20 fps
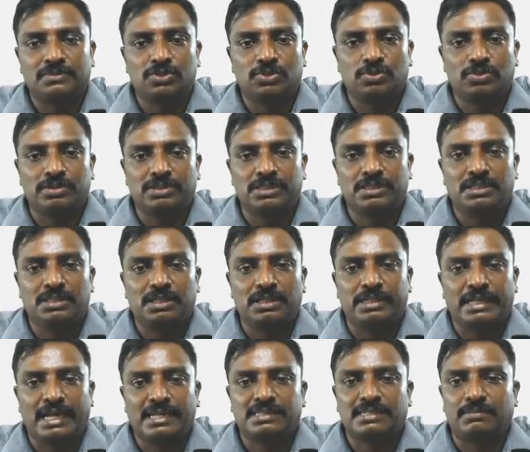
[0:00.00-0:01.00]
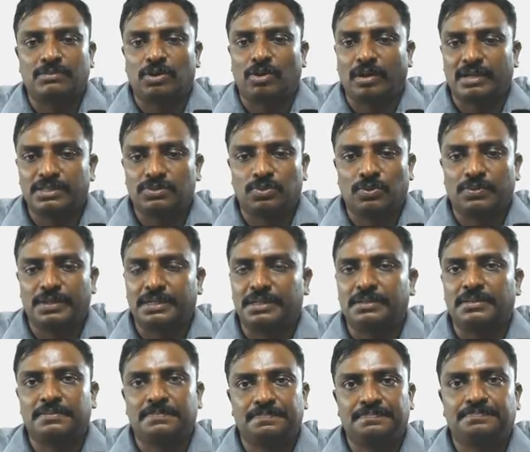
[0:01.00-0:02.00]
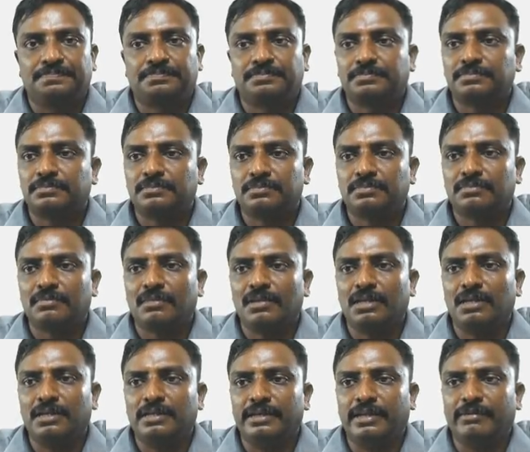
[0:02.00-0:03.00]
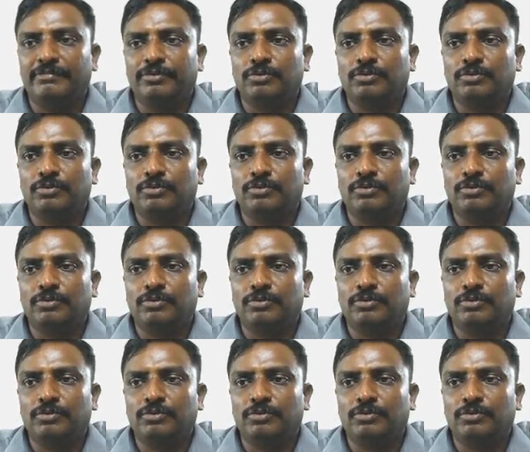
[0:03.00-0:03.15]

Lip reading: So it has some noise over here. If